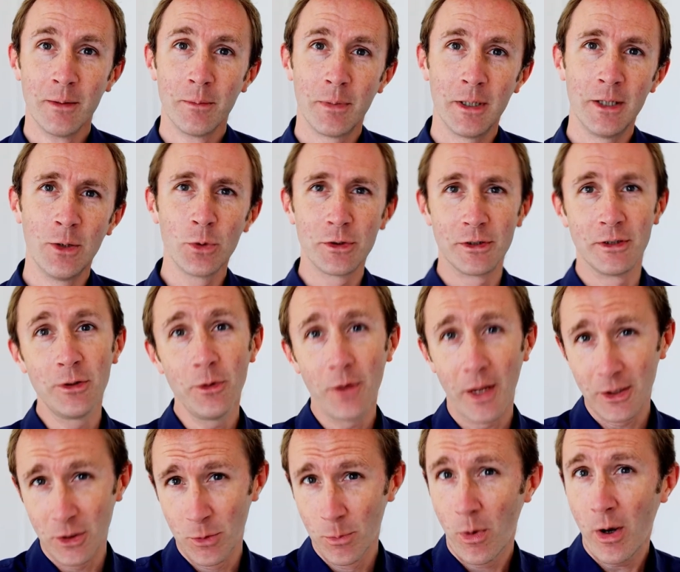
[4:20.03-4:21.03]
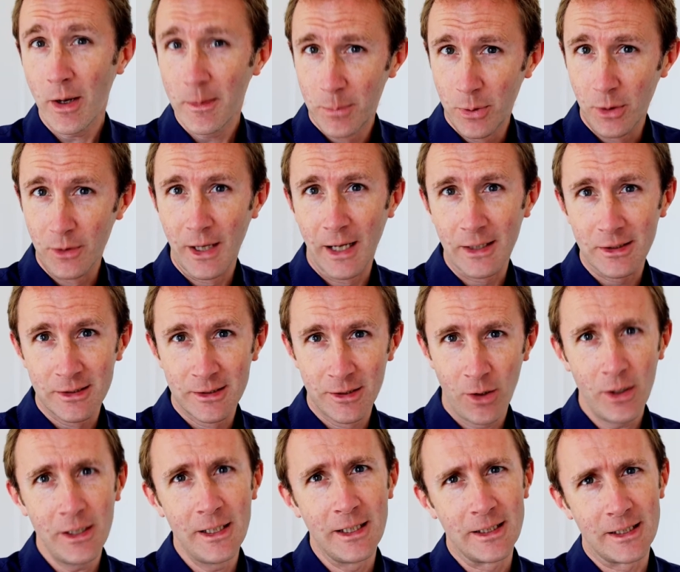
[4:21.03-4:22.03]
But in order to do that, you might put that
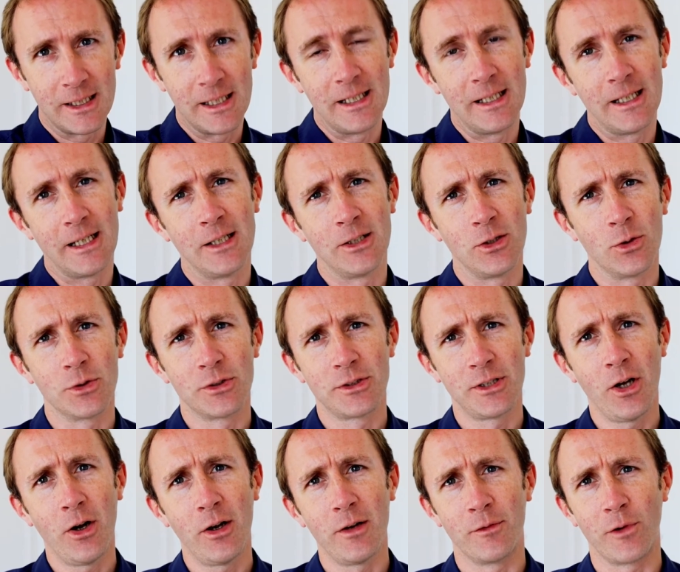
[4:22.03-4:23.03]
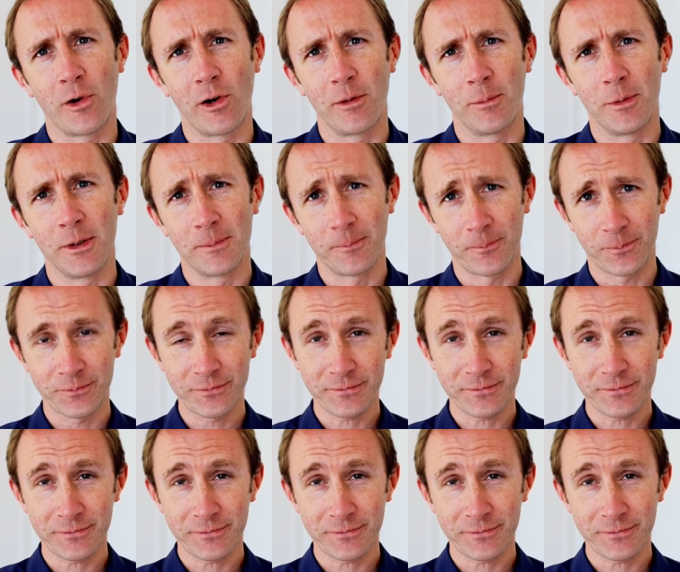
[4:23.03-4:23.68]
signing key in your CI environment,